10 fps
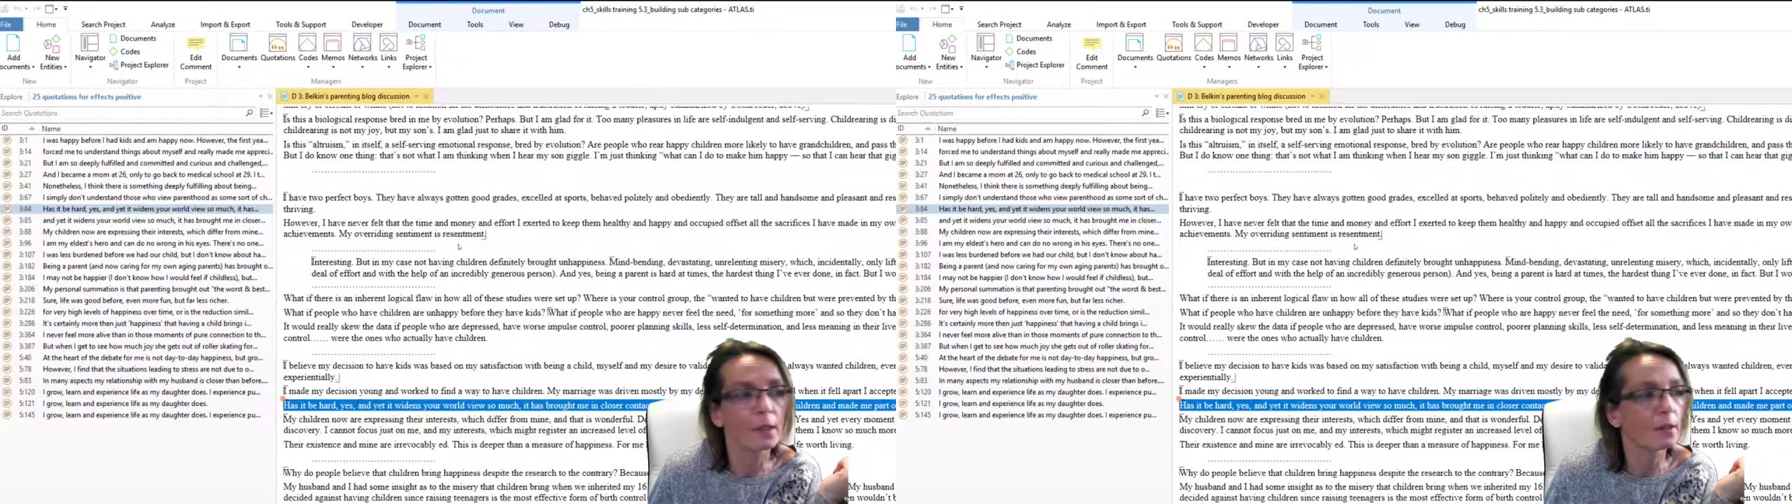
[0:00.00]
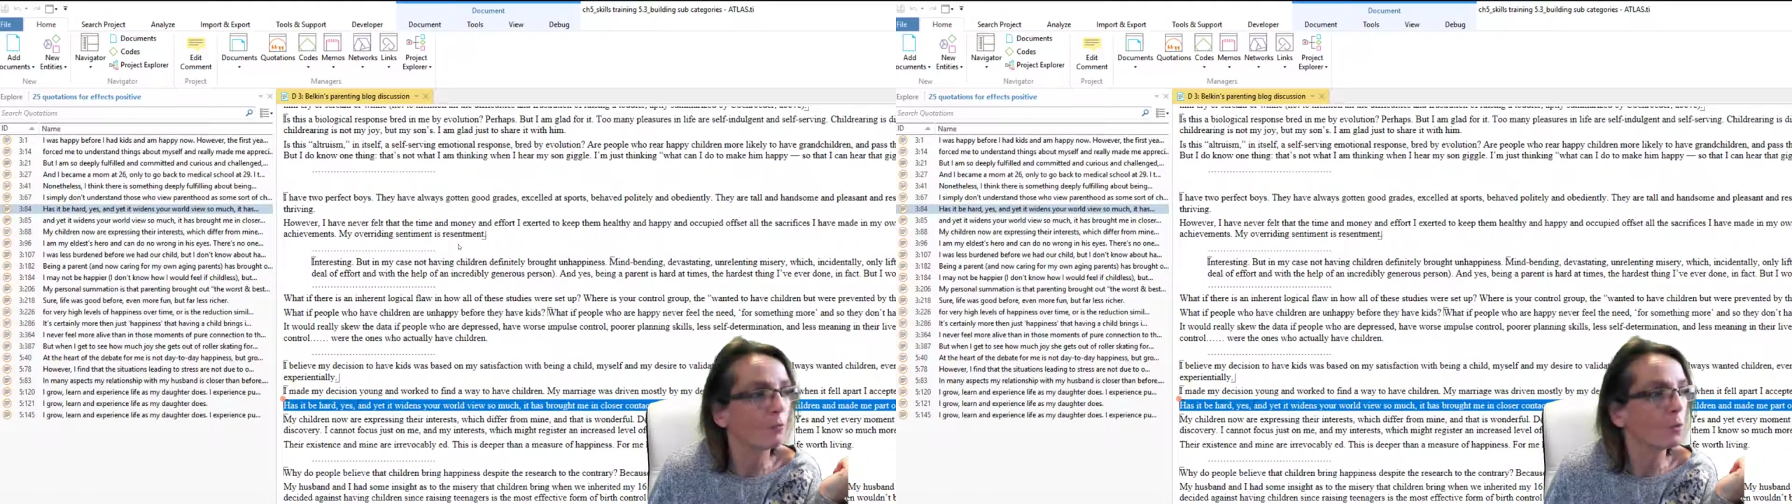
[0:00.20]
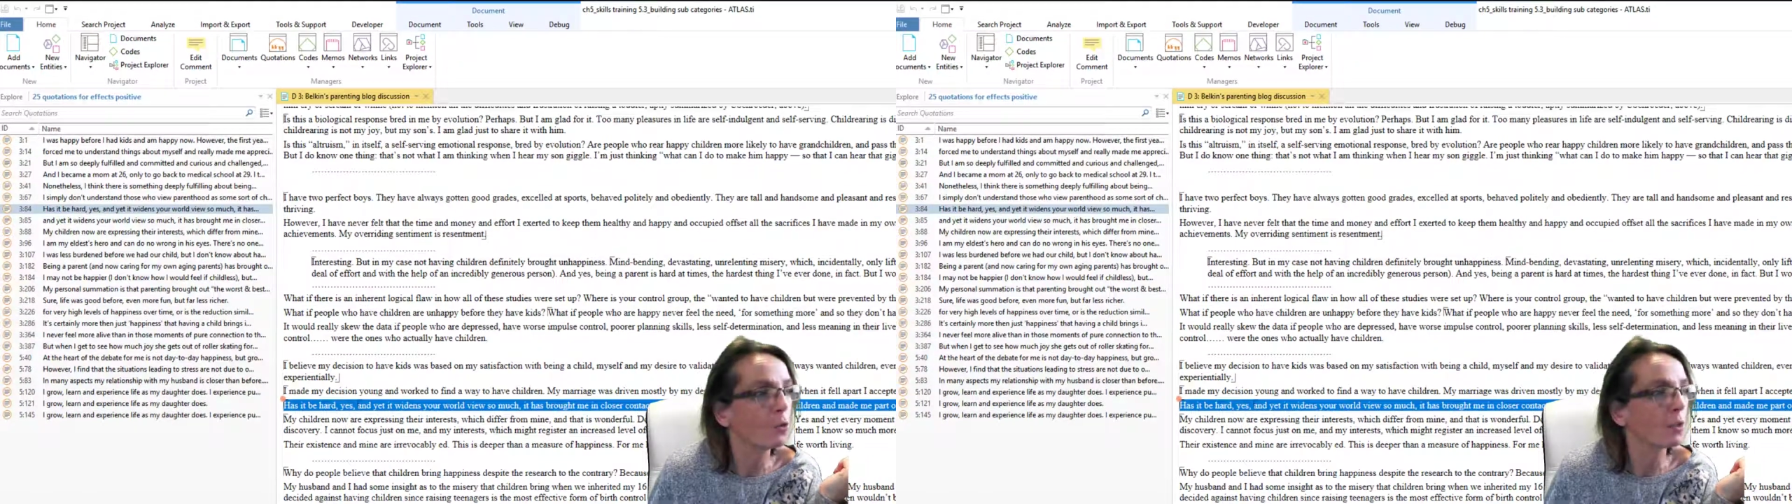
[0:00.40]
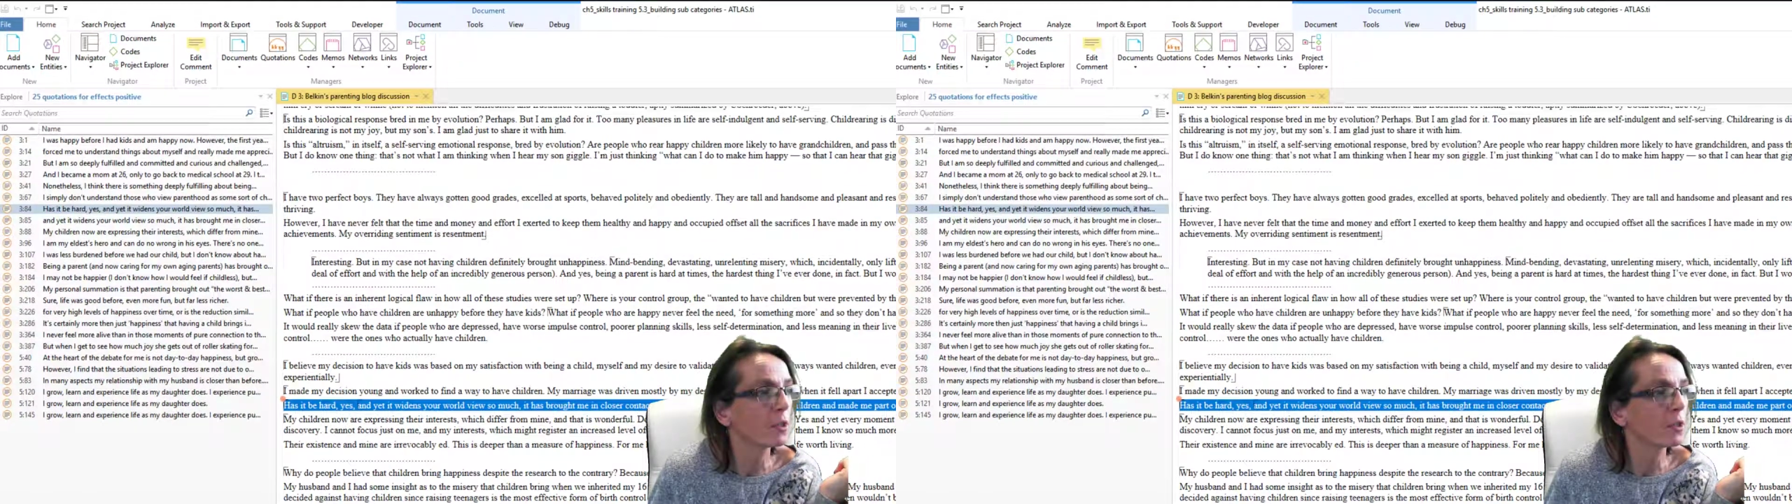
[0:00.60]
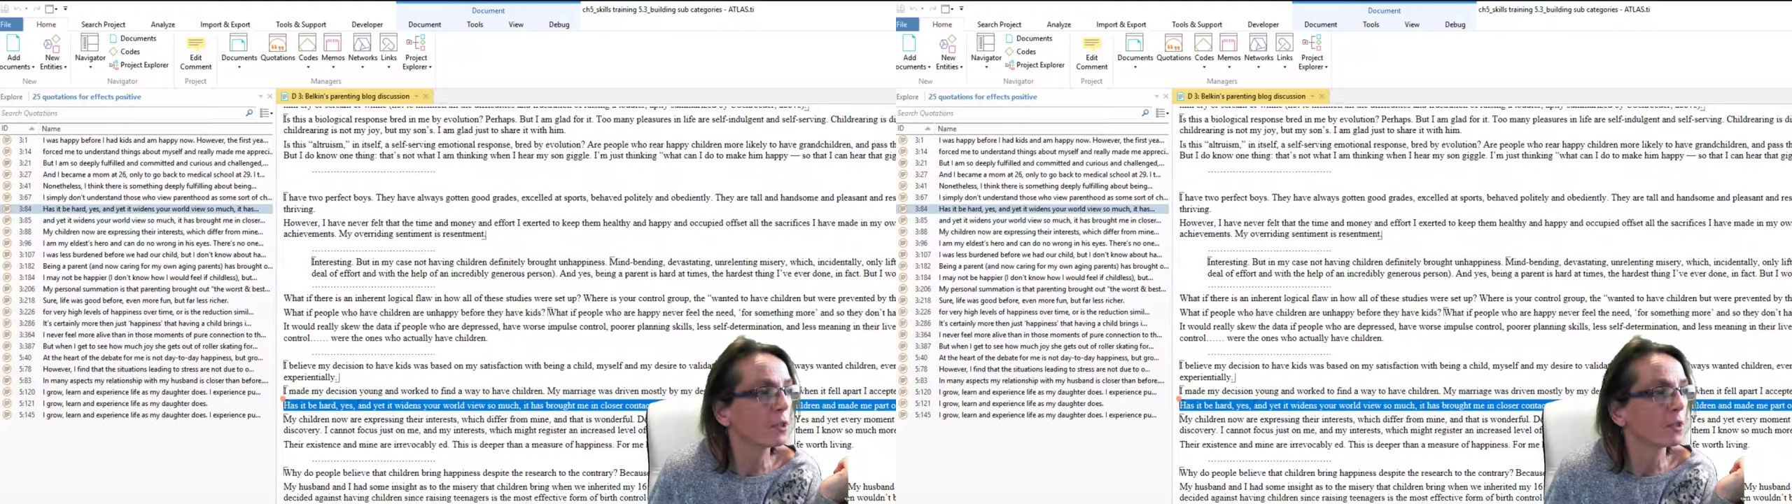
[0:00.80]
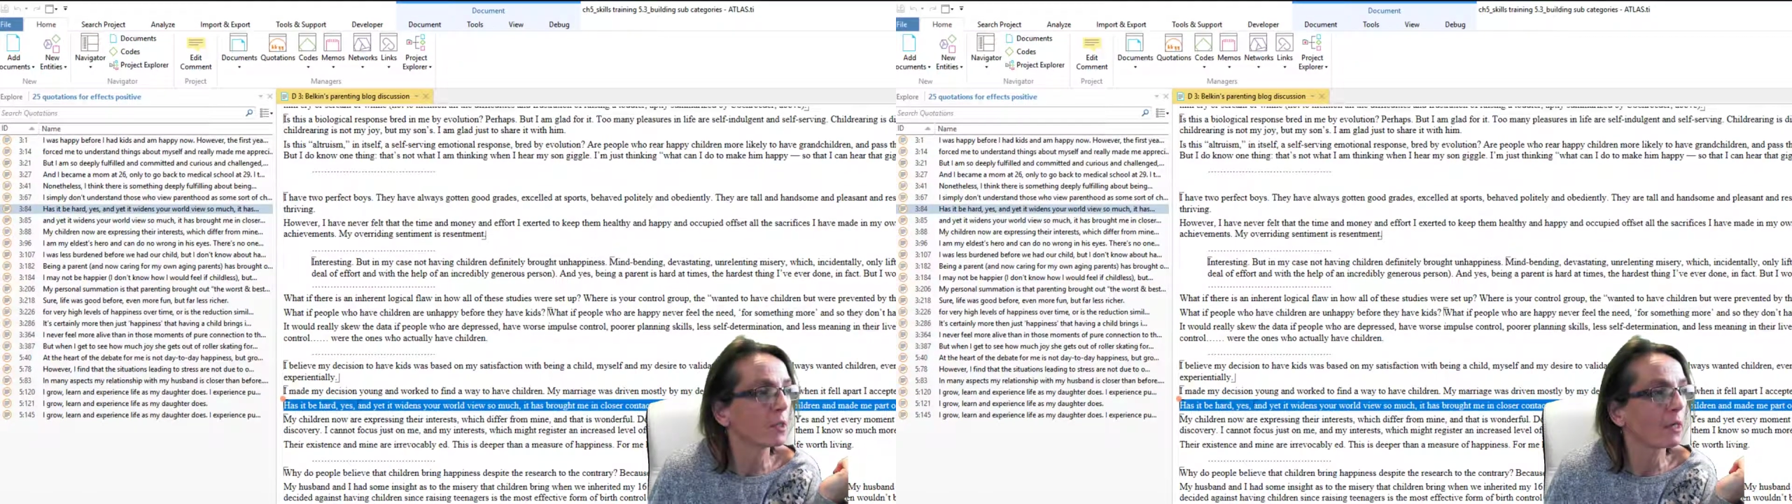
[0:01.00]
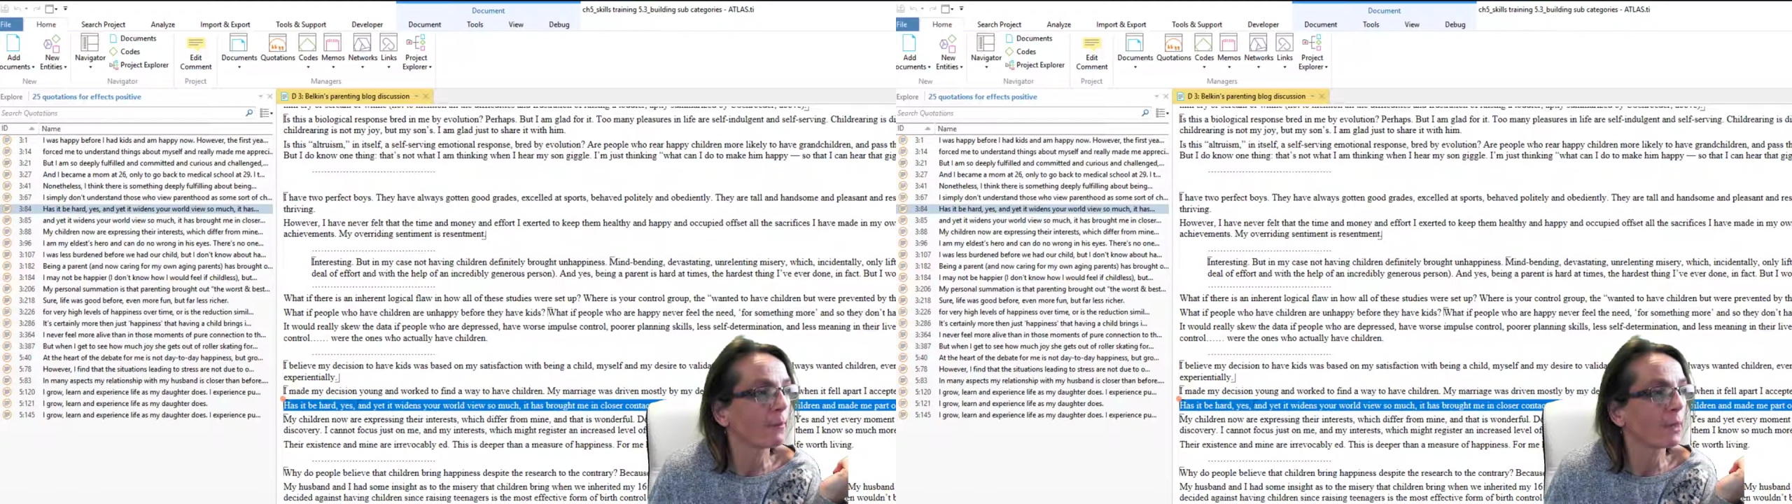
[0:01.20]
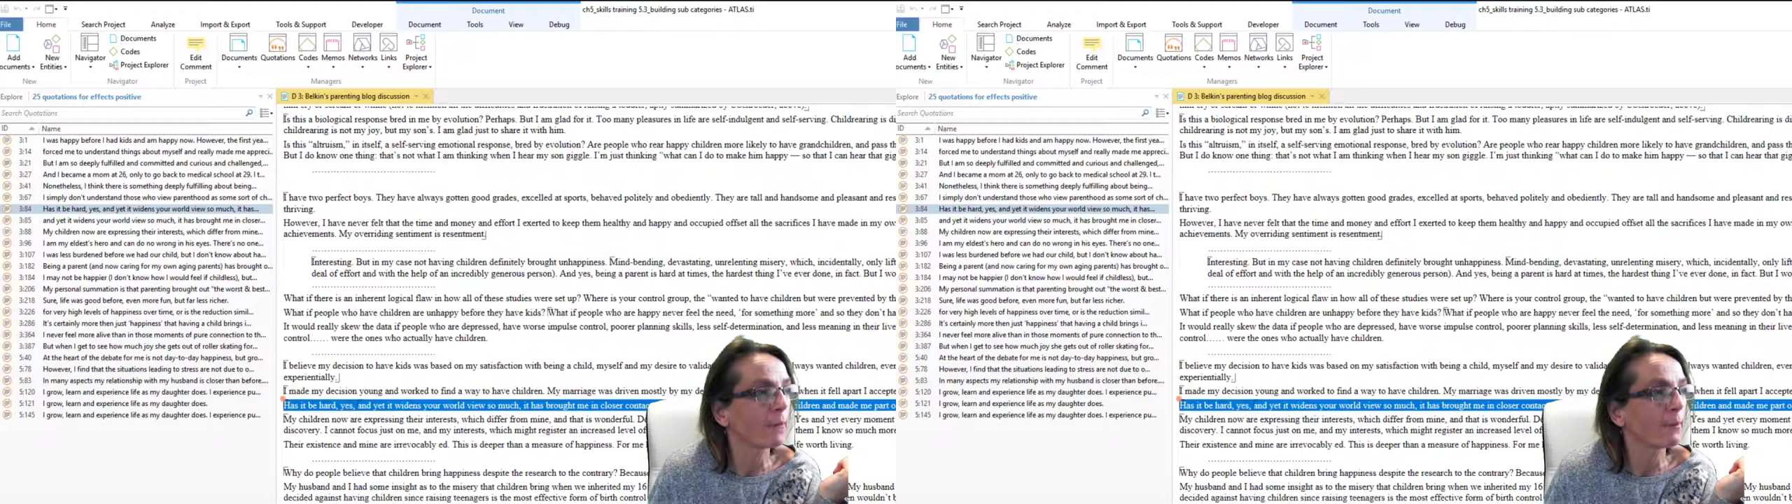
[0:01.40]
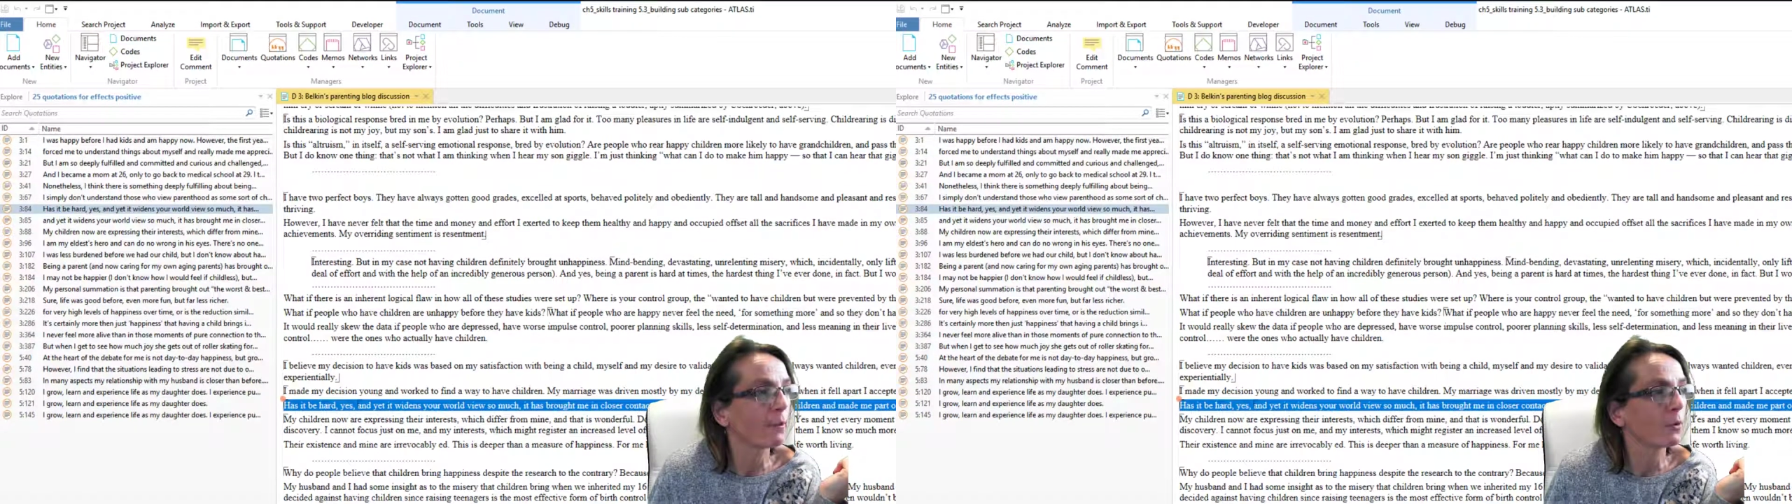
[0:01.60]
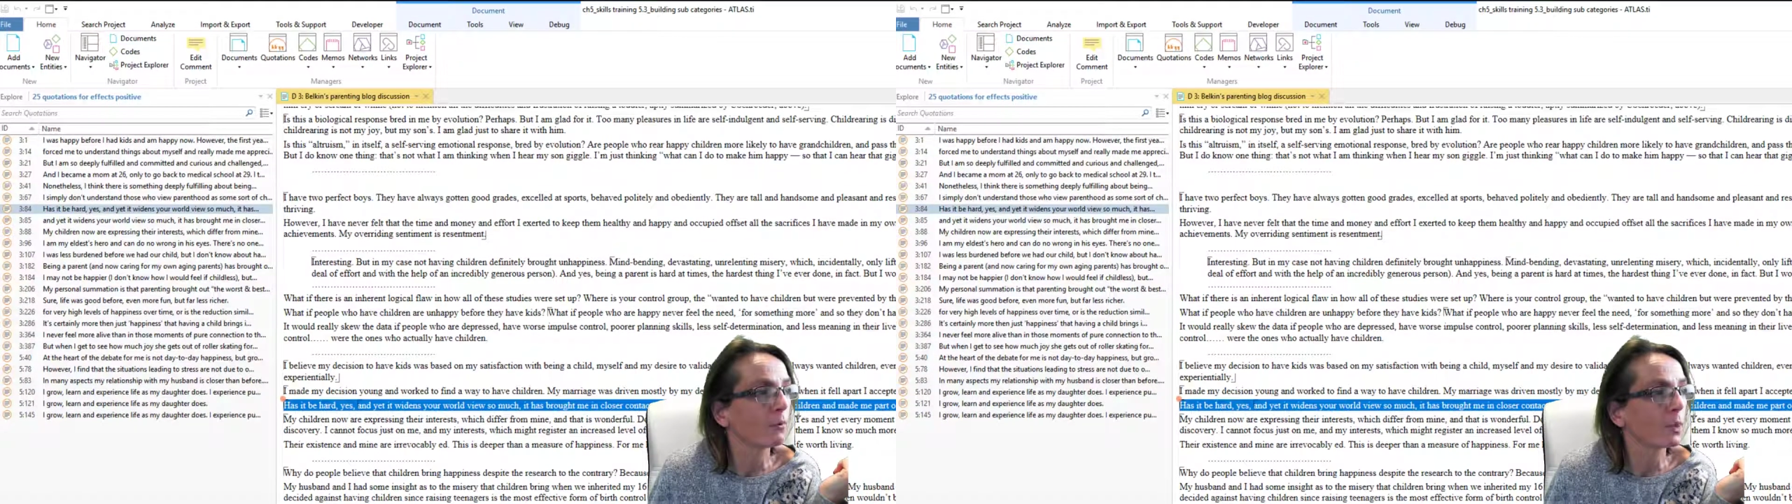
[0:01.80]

in the report. It's just coming up on